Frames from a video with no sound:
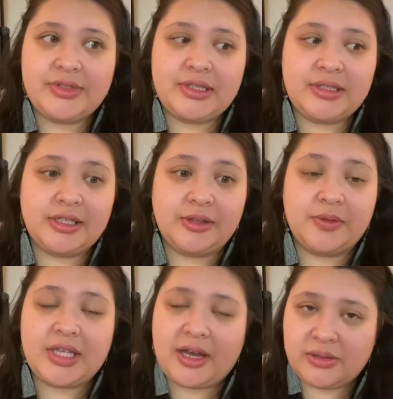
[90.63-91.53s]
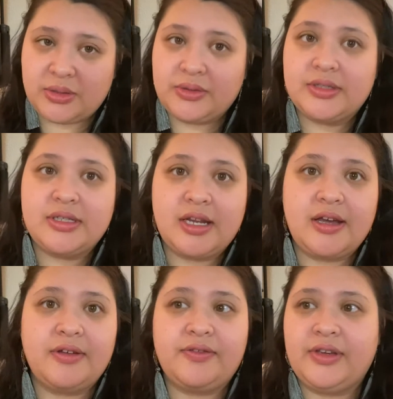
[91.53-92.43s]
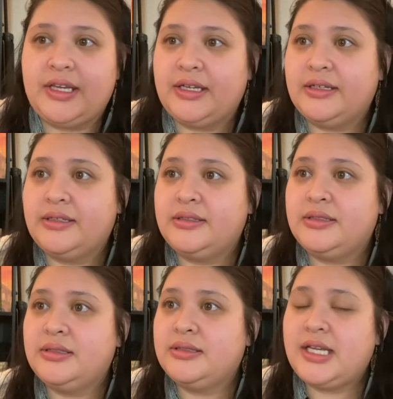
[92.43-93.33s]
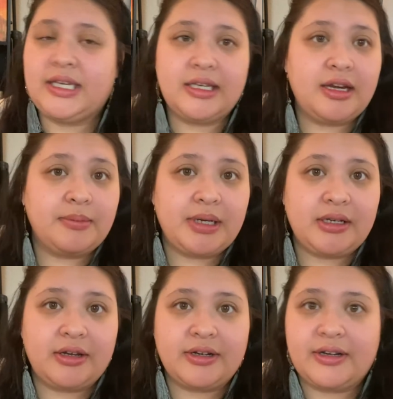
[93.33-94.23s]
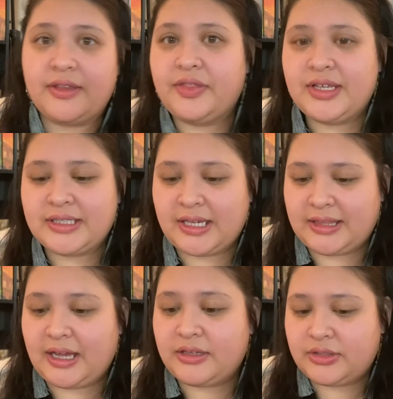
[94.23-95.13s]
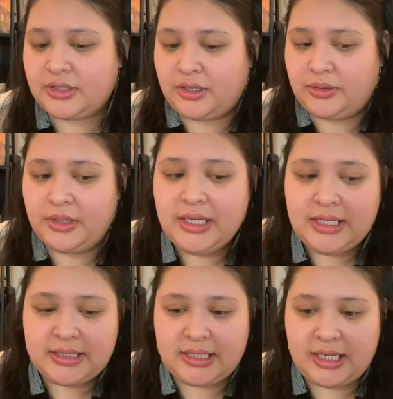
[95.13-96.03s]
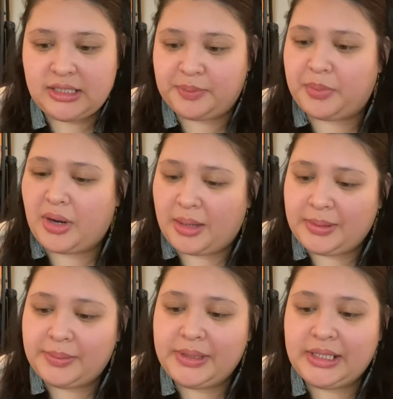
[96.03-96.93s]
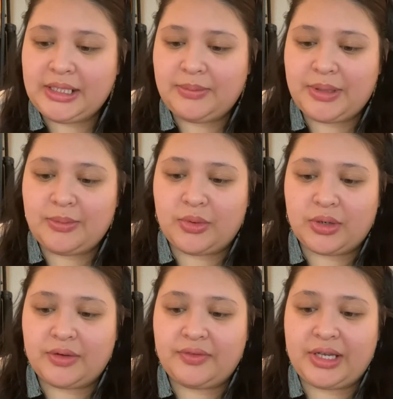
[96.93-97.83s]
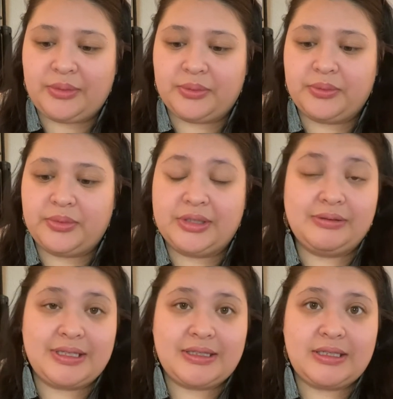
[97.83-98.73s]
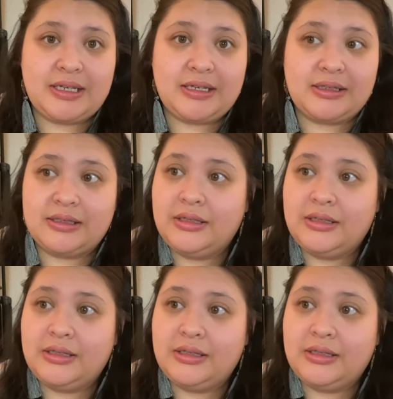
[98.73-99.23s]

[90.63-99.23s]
dealing with the household stuff and taking care of my daughter, things like that. So today's probably going to be more of a realistic